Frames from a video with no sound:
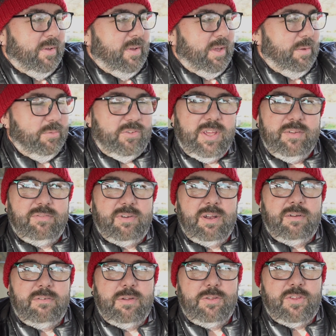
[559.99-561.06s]
It was either in
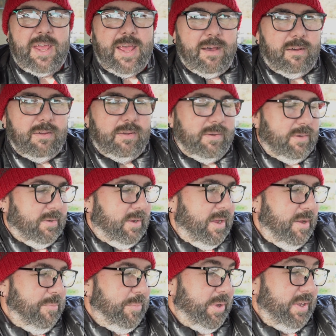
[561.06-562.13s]
or it was out.
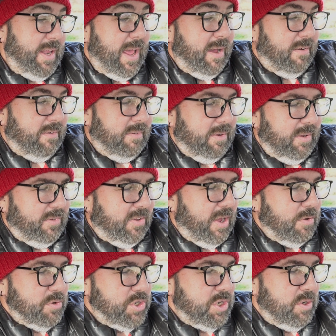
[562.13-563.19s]
But now it
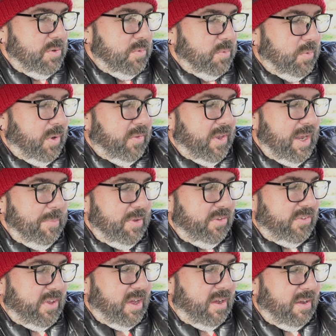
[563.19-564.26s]
tells you what the
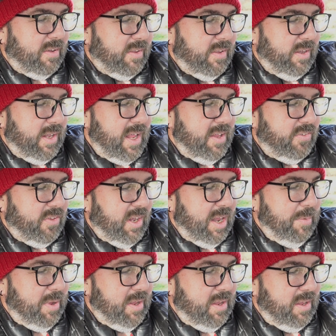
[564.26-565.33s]
limits are, and there's the
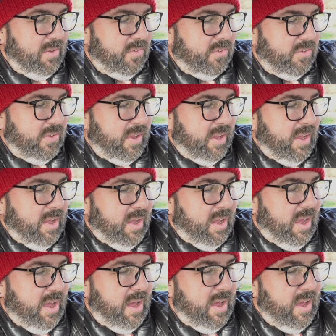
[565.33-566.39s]
limit. It's
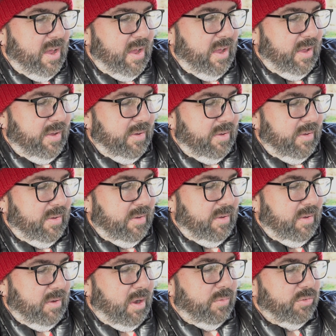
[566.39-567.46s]

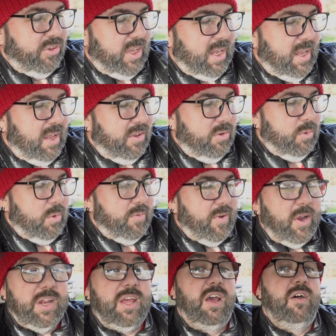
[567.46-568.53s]
obviously you've
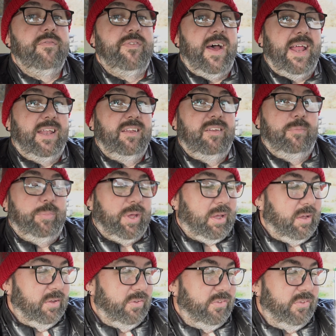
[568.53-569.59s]
only avant,
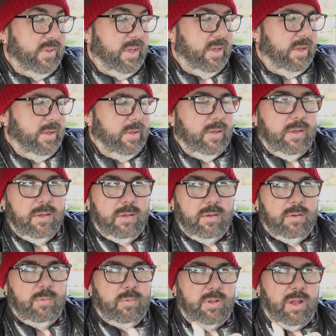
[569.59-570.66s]
because we
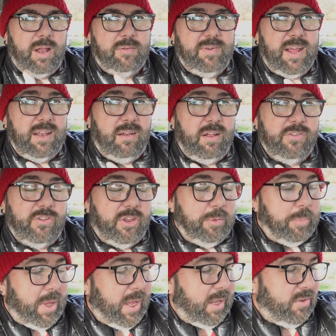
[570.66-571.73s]
don't have headlights on the
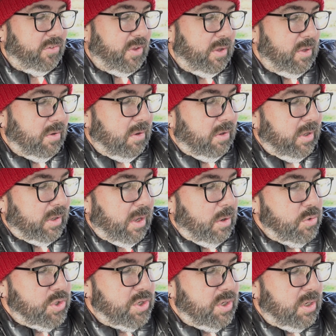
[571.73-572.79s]
back. So you got a
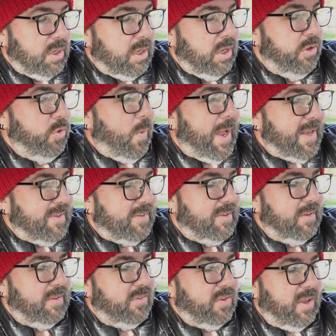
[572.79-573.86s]
gauche and
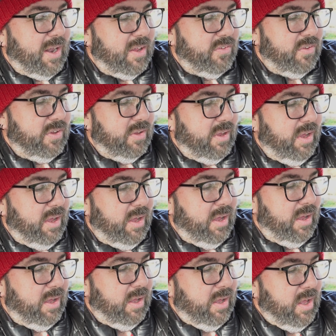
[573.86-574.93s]
droite. So that's
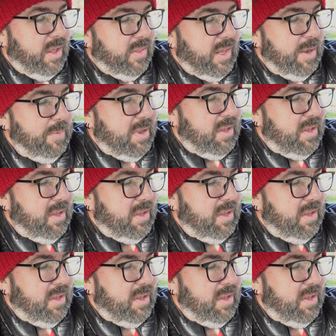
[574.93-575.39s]
the limit